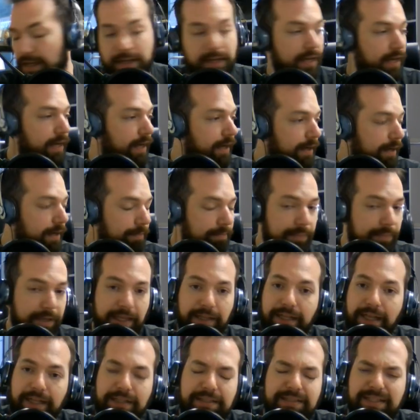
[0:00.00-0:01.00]

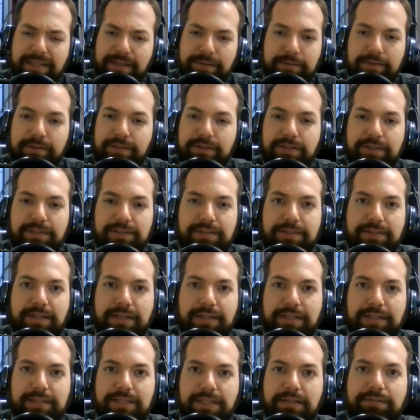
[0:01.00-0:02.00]
And that's it. Just
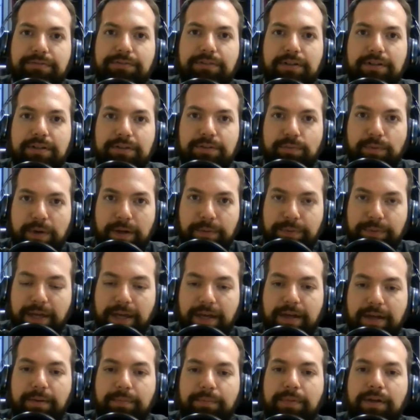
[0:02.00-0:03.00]
a default
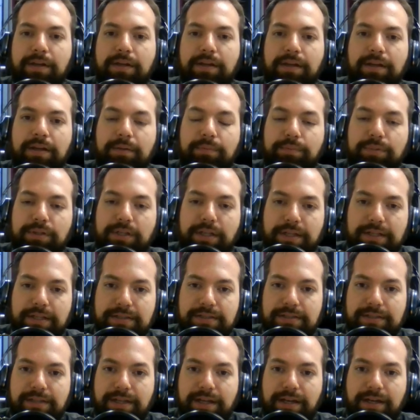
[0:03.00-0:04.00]
webcam
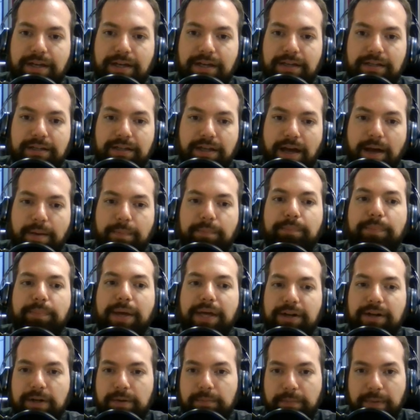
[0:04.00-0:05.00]
plus a
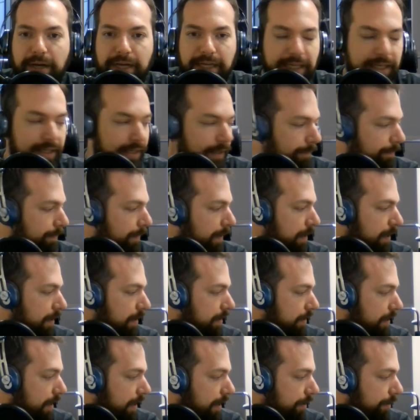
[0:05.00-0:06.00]
better mic.
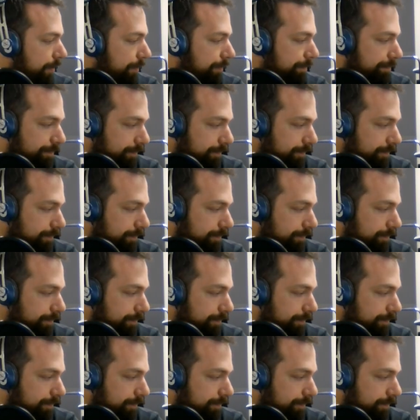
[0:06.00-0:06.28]
Now,